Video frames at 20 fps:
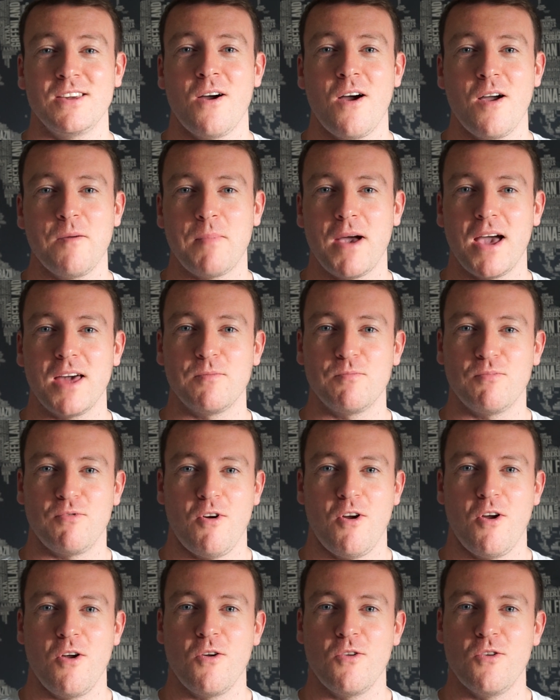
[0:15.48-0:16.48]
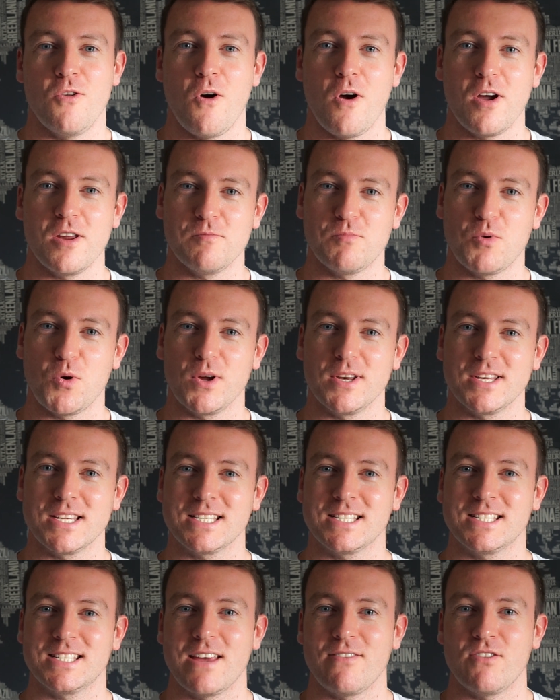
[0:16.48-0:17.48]
iPad Pro
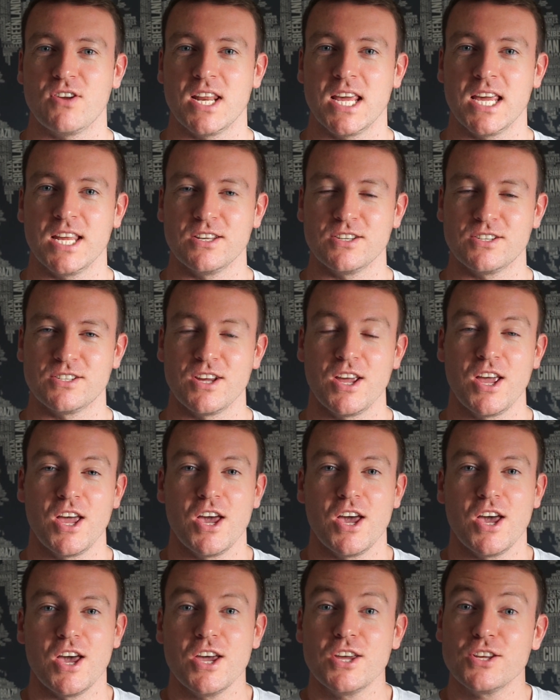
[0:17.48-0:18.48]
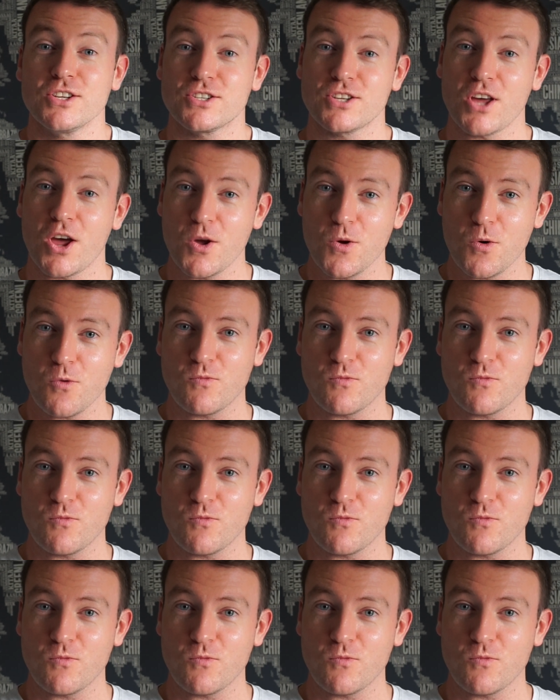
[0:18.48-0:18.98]
9.7 inch. So